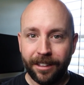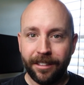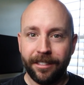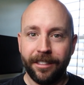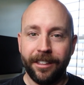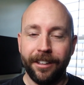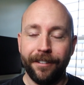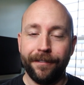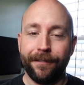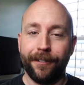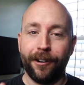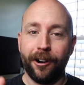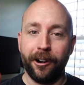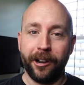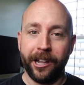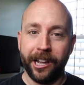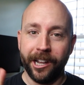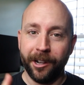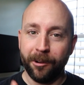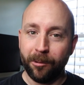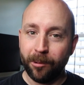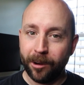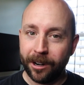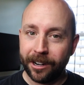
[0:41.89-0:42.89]
the farting
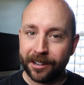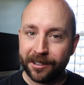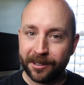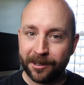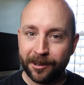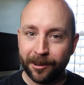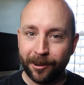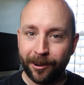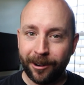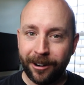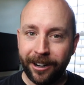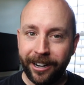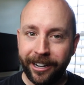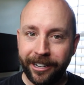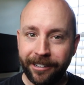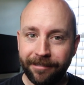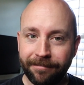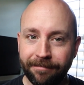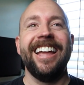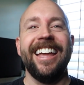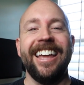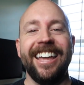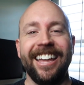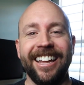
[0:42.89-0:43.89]
at work story,
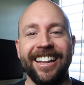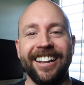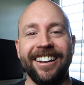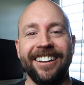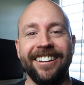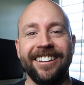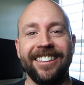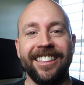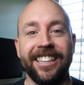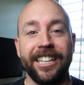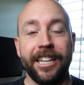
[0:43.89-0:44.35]
and